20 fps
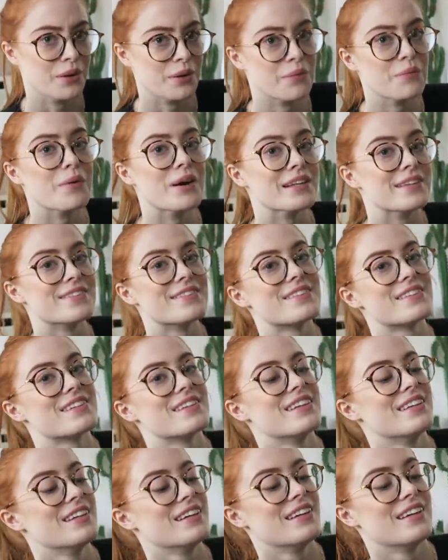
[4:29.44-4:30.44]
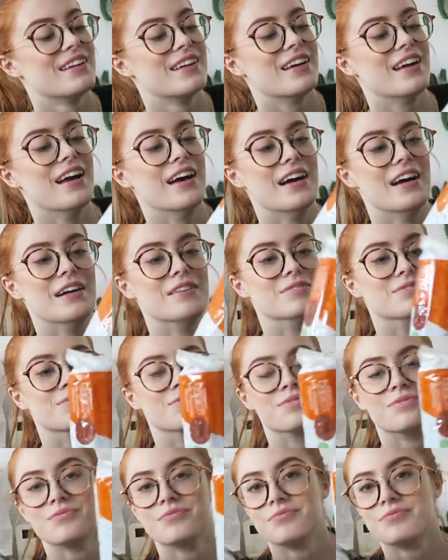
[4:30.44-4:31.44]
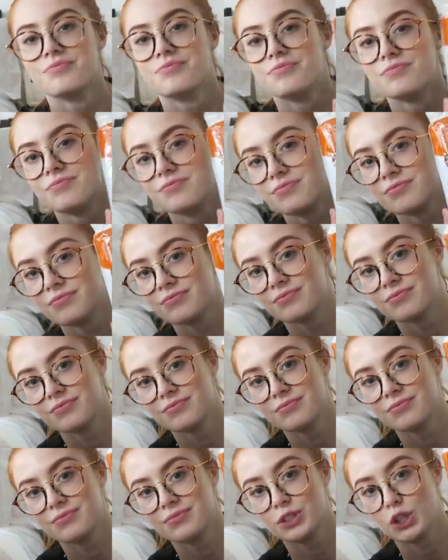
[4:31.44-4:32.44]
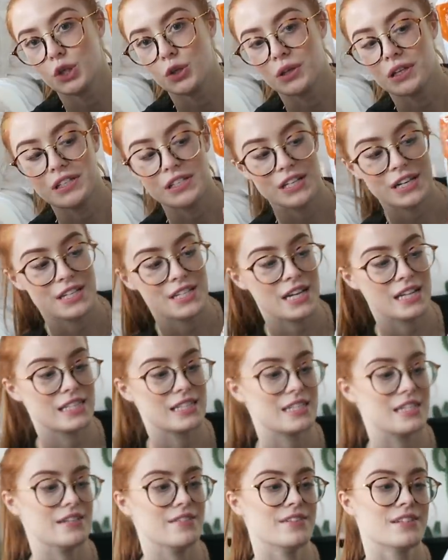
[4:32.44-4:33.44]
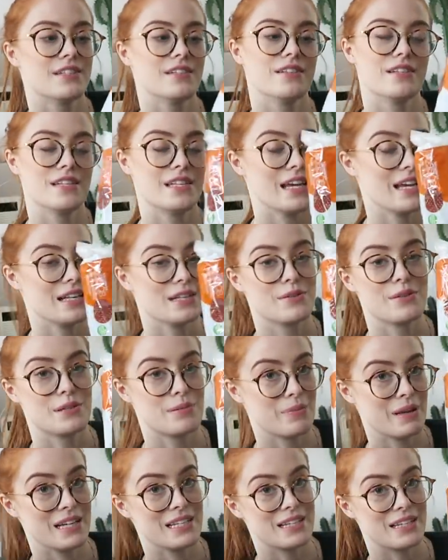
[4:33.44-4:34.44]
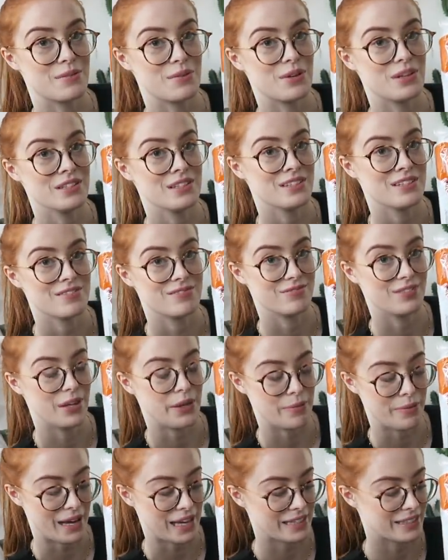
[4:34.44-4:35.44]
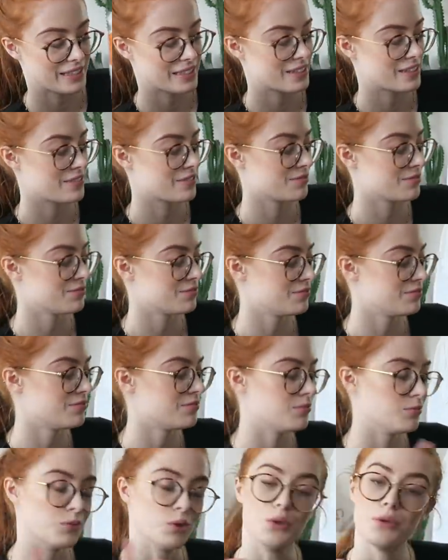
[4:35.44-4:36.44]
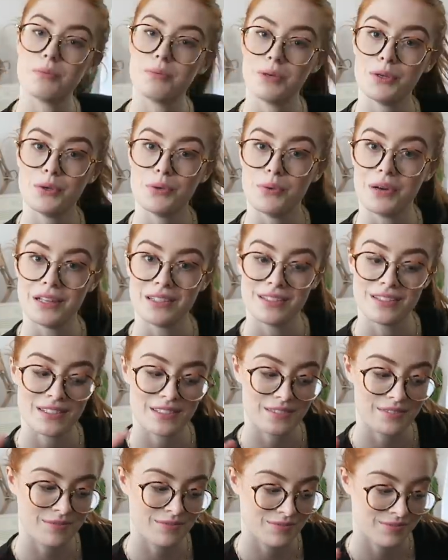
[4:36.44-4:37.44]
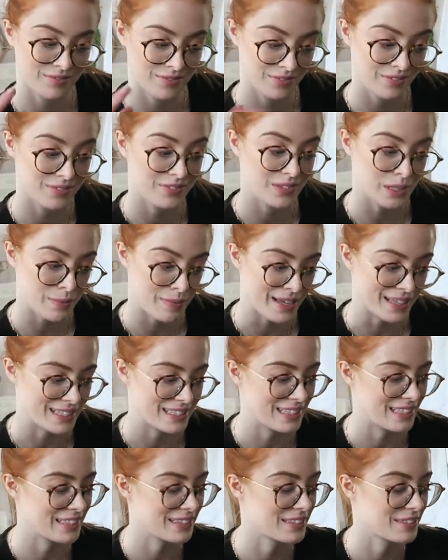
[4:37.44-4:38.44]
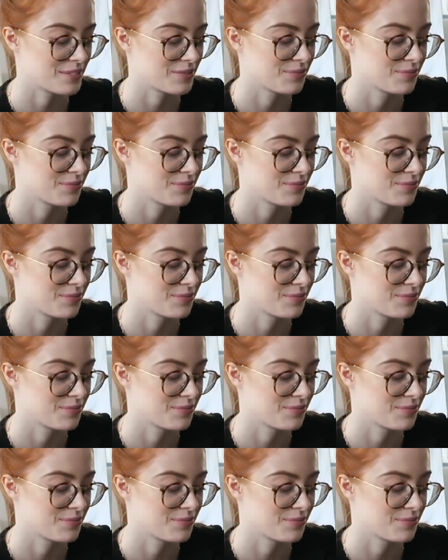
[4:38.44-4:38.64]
all at once. Um, chocolate digestives, Sainsbury's basic ones are the best. Not the blue ones, the basics.